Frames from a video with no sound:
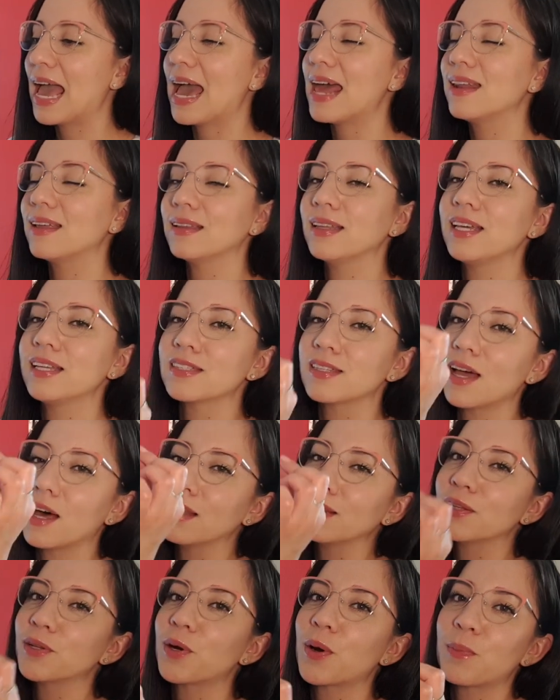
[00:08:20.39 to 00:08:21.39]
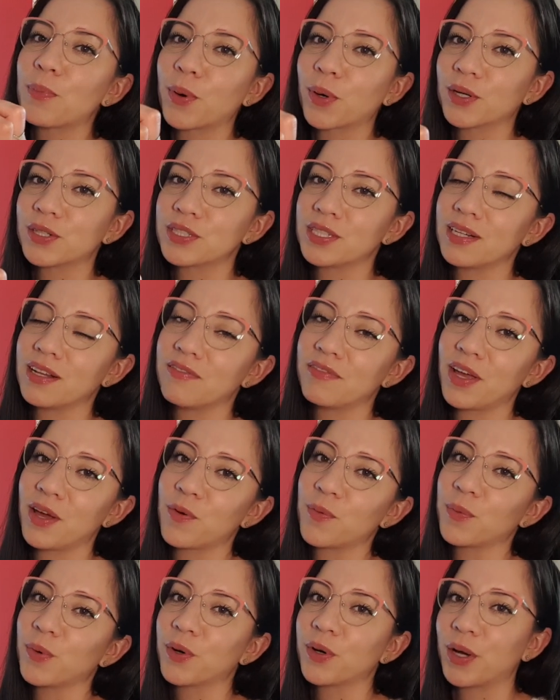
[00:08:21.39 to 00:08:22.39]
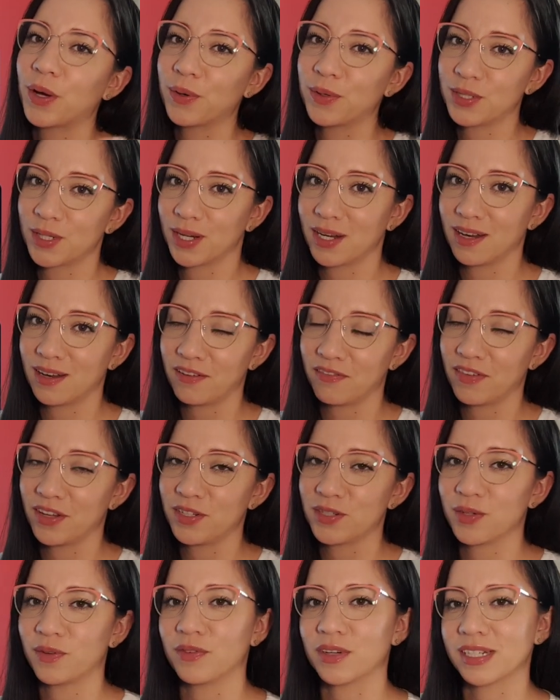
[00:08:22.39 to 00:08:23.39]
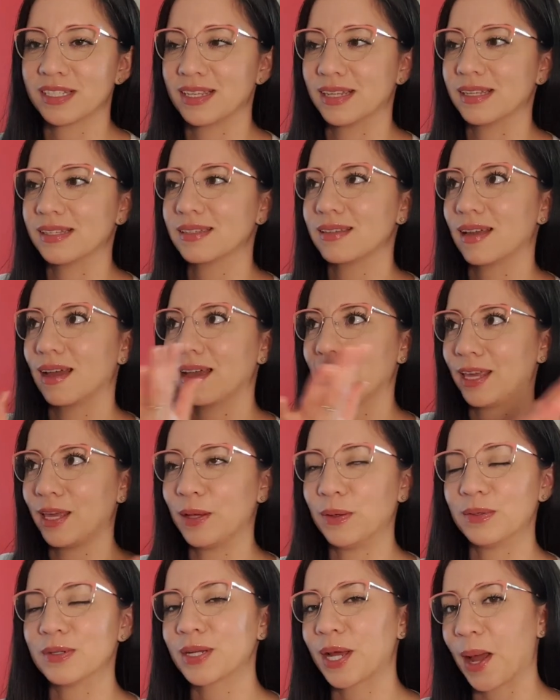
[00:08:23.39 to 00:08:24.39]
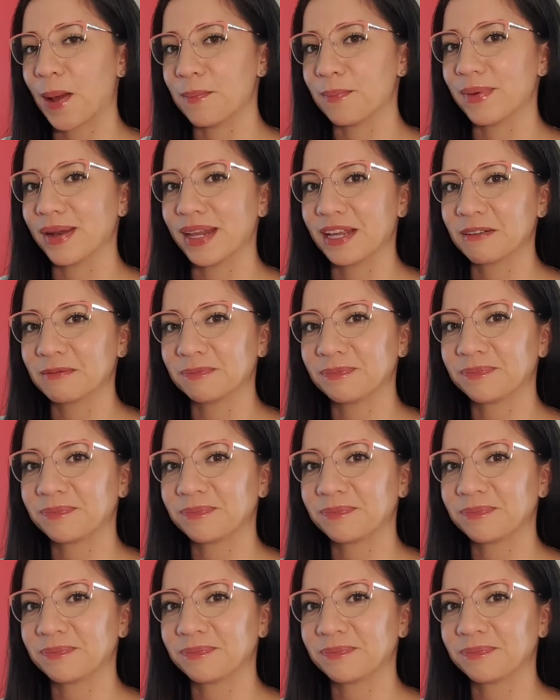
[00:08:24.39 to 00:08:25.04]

and at least a little portion of it will go to an individual versus a huge company.